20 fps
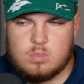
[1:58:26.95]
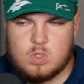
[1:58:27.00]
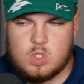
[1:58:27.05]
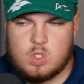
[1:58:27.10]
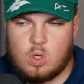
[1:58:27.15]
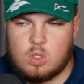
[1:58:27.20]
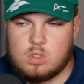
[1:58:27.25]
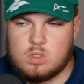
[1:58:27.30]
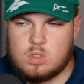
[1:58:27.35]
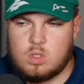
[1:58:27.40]

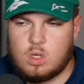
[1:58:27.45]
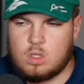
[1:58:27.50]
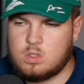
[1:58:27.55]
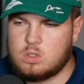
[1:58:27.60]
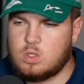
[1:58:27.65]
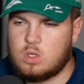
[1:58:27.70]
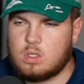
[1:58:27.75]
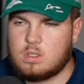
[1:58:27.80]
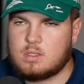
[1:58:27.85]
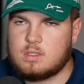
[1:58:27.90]

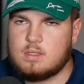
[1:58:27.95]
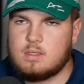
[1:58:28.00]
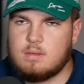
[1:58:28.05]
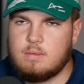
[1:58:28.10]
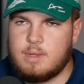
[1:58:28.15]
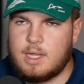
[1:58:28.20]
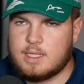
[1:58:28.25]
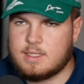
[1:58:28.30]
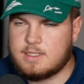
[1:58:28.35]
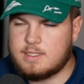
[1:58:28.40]

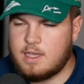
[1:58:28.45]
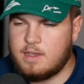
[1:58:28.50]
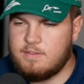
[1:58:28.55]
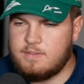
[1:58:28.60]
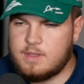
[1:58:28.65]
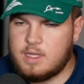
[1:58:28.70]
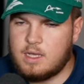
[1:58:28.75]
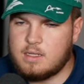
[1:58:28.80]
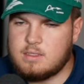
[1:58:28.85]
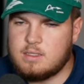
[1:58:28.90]
Let's save
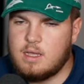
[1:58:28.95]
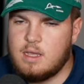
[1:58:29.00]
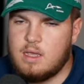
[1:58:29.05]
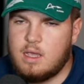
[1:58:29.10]
that,